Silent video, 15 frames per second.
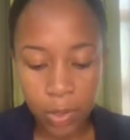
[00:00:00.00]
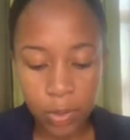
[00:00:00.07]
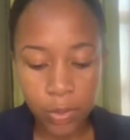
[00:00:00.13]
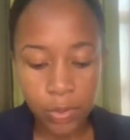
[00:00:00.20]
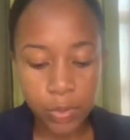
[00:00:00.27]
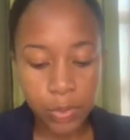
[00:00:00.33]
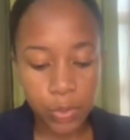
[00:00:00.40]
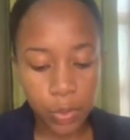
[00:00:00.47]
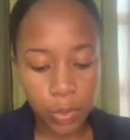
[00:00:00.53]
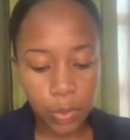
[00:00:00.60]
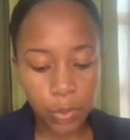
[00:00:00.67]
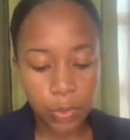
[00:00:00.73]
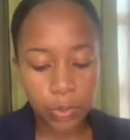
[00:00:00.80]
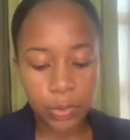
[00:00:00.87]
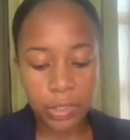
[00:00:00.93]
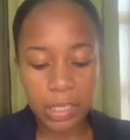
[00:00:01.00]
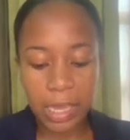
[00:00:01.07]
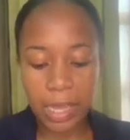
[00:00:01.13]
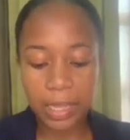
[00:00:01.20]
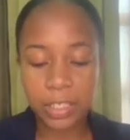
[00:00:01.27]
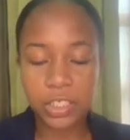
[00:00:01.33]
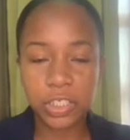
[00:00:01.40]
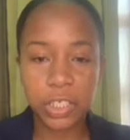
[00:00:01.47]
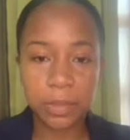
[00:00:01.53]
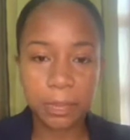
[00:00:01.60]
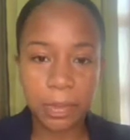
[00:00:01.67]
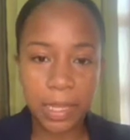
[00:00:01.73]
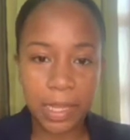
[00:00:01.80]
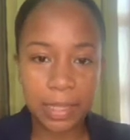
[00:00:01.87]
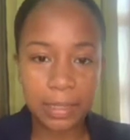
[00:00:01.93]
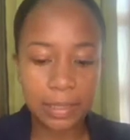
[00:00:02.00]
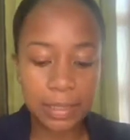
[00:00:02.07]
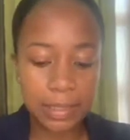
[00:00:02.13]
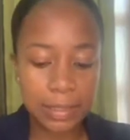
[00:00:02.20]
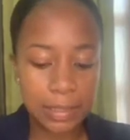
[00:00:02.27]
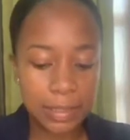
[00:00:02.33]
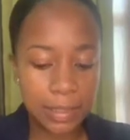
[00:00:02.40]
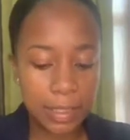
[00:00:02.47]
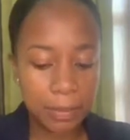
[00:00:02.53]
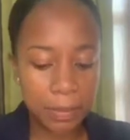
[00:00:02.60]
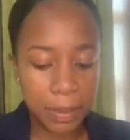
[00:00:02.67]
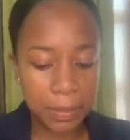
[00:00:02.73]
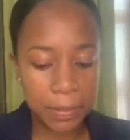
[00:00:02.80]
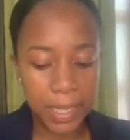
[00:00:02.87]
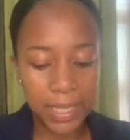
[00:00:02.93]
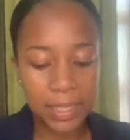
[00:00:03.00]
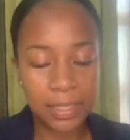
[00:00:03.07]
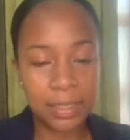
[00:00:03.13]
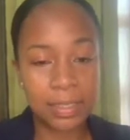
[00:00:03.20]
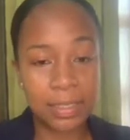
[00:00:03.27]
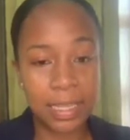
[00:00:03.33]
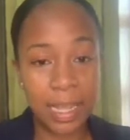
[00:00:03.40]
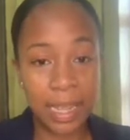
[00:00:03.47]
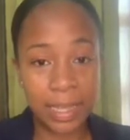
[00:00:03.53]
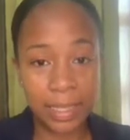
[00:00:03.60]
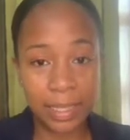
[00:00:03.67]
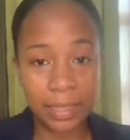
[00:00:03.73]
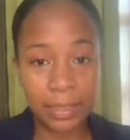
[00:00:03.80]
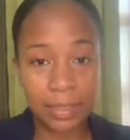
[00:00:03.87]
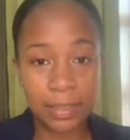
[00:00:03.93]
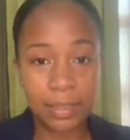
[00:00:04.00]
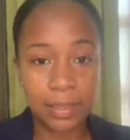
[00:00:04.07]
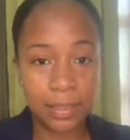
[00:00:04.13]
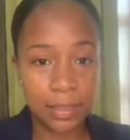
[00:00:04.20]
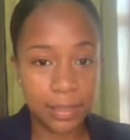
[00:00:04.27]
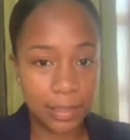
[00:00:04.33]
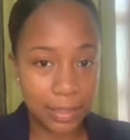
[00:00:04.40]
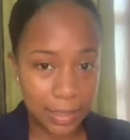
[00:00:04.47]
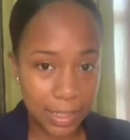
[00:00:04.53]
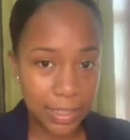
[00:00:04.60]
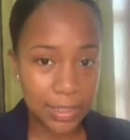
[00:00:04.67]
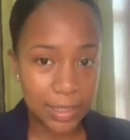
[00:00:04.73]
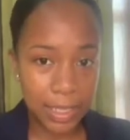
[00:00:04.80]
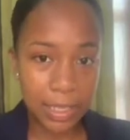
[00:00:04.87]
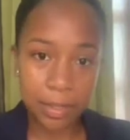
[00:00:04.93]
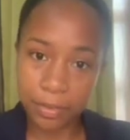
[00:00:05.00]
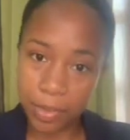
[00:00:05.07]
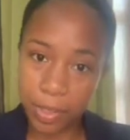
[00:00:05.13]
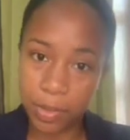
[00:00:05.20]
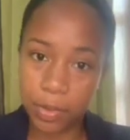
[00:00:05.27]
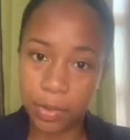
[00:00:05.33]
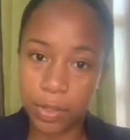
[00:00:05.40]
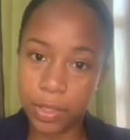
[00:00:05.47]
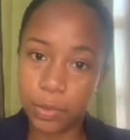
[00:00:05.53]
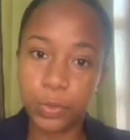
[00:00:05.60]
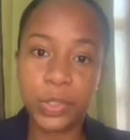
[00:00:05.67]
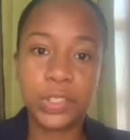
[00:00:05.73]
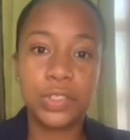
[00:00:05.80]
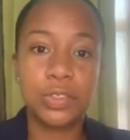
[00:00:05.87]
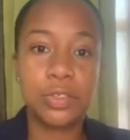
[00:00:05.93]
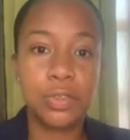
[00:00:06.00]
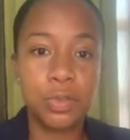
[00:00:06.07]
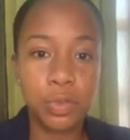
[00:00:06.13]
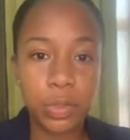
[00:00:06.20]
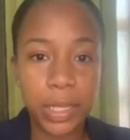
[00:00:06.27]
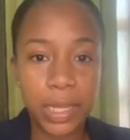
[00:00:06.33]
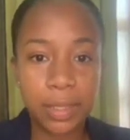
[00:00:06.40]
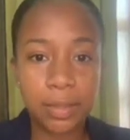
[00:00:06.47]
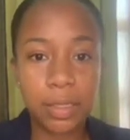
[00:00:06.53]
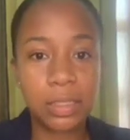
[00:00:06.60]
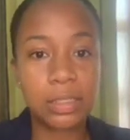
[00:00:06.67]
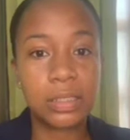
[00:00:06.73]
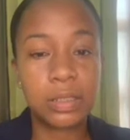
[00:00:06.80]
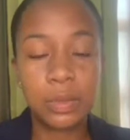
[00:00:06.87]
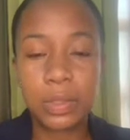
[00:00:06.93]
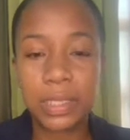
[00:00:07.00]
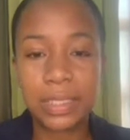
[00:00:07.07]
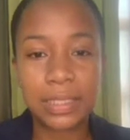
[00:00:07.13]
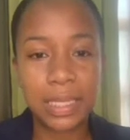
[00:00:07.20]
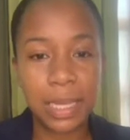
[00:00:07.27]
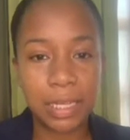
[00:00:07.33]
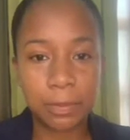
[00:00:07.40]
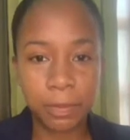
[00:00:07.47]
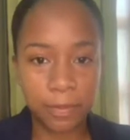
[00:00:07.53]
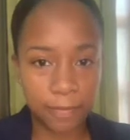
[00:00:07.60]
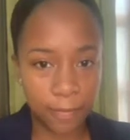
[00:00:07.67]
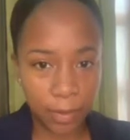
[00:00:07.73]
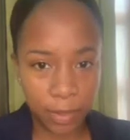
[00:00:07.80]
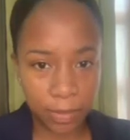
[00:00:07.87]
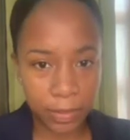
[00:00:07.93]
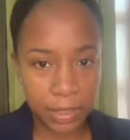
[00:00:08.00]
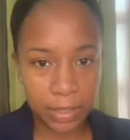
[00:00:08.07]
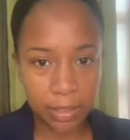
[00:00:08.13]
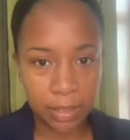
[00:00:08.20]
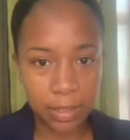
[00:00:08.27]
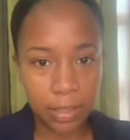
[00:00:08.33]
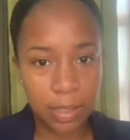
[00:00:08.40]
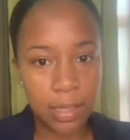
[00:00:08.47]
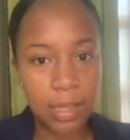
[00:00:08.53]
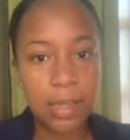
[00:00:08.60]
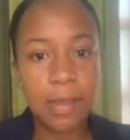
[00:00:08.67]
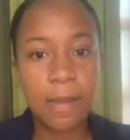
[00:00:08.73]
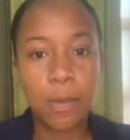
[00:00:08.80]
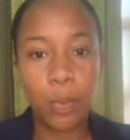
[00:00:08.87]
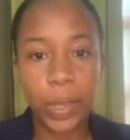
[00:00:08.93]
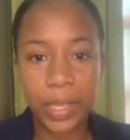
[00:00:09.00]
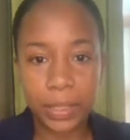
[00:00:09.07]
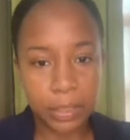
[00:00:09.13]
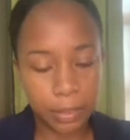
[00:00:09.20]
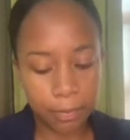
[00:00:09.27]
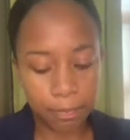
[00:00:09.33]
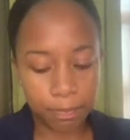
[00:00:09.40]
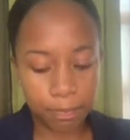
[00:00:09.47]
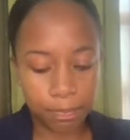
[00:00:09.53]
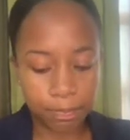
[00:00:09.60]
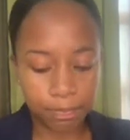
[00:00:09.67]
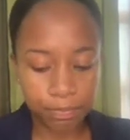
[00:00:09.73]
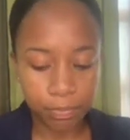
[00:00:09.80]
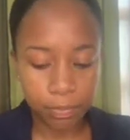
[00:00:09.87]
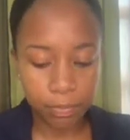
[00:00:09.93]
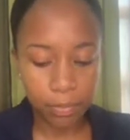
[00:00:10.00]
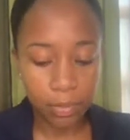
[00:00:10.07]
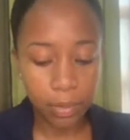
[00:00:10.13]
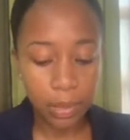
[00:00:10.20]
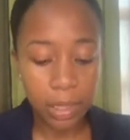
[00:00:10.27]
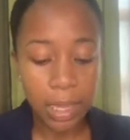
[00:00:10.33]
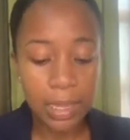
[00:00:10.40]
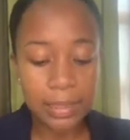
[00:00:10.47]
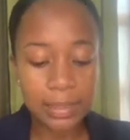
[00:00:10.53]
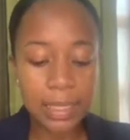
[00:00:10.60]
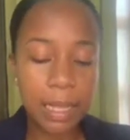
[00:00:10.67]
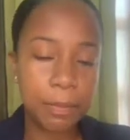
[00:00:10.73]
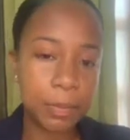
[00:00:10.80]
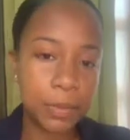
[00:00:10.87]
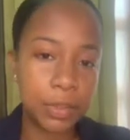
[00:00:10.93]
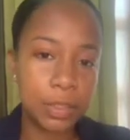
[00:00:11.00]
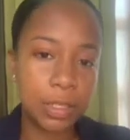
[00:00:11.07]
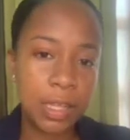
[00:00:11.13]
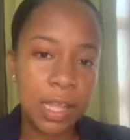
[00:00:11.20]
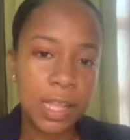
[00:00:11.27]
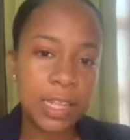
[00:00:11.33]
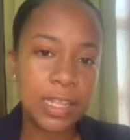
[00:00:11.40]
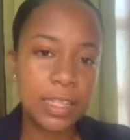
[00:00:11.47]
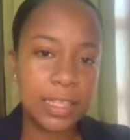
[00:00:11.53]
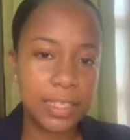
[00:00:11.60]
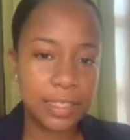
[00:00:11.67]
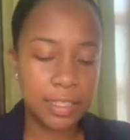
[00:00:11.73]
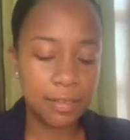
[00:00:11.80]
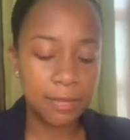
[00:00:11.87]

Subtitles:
So, the action plan is implemented to target this area in which a student or students aren't performing well in. Example, little